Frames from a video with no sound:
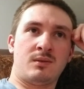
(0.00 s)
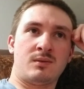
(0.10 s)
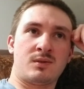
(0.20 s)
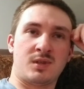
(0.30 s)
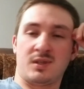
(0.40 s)

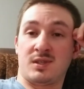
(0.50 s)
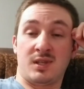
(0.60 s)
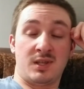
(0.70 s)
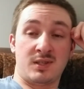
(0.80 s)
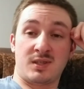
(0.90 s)
since
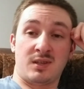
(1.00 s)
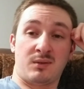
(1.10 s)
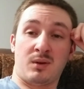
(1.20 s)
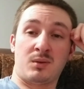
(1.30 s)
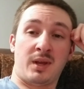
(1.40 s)
then, this thing's
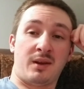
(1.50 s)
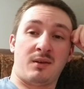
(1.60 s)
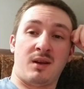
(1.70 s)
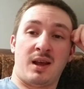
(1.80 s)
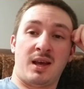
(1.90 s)
rode like
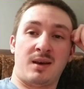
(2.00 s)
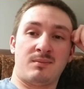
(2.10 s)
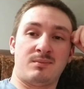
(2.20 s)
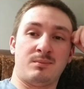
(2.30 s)
crap.